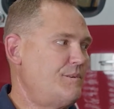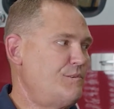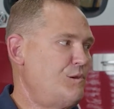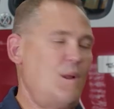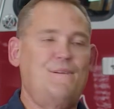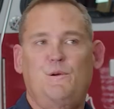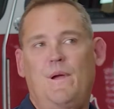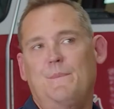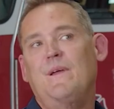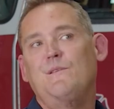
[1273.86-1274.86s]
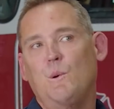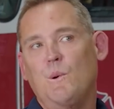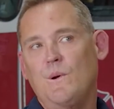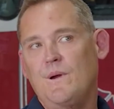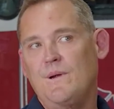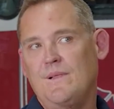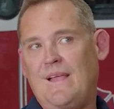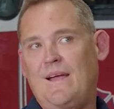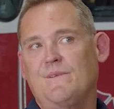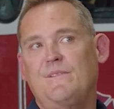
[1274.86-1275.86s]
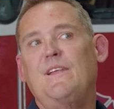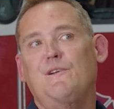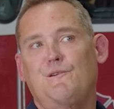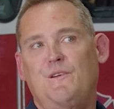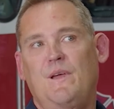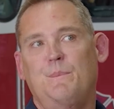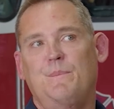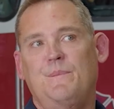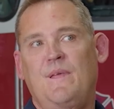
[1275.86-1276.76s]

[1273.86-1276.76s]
don't have a great mentor, lack of leadership.